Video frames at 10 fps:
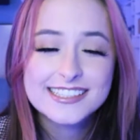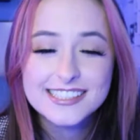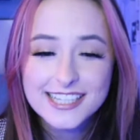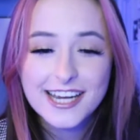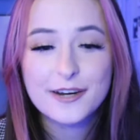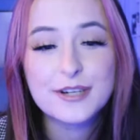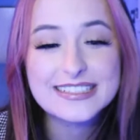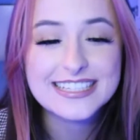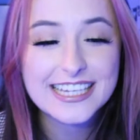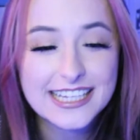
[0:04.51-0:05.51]
Today we
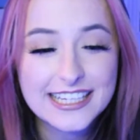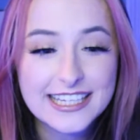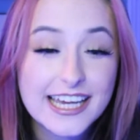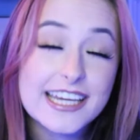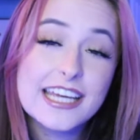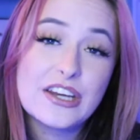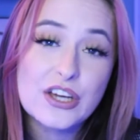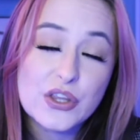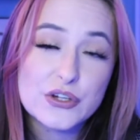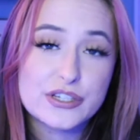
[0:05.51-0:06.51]
are taking yet
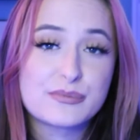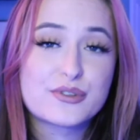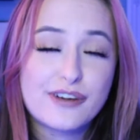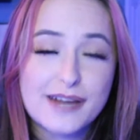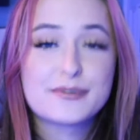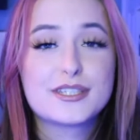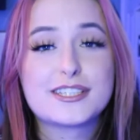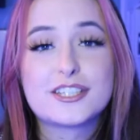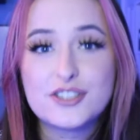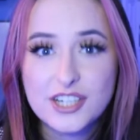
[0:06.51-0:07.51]
another subscriber
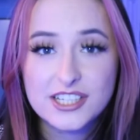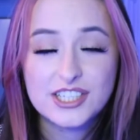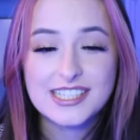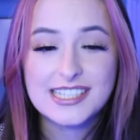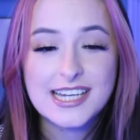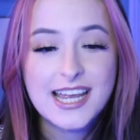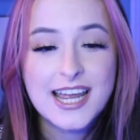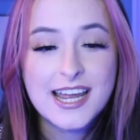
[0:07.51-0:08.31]
suggestion.